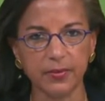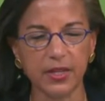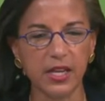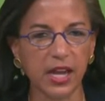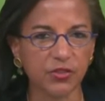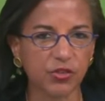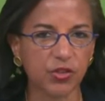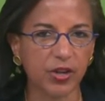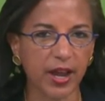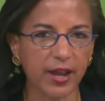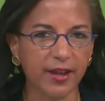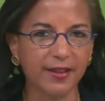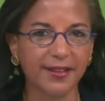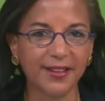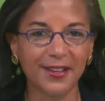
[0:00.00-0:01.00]

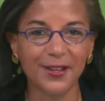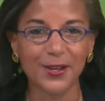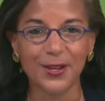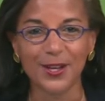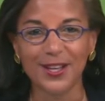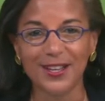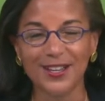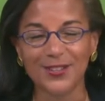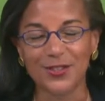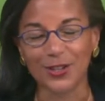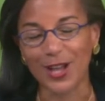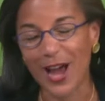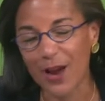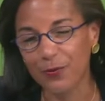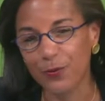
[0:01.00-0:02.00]
Yesterday,
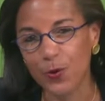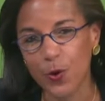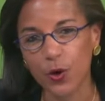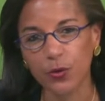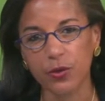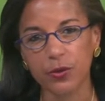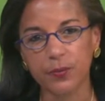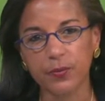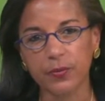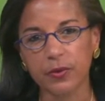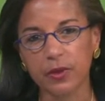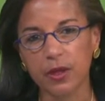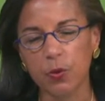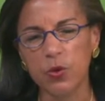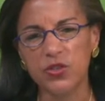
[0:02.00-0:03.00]
July 4th,
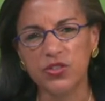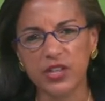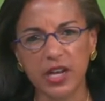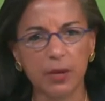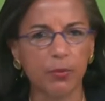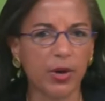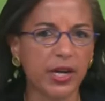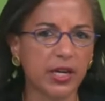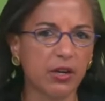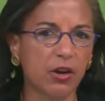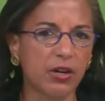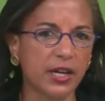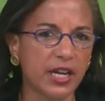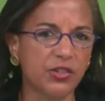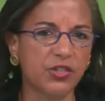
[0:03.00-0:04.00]
we celebrated
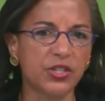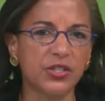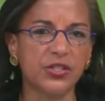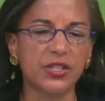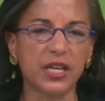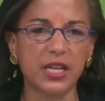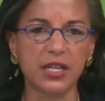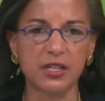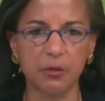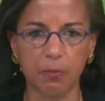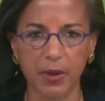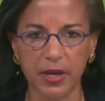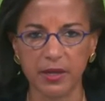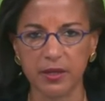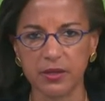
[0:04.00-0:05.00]
our nation's
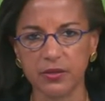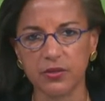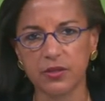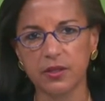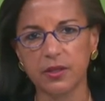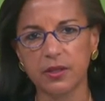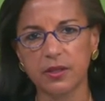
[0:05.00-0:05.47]
independence.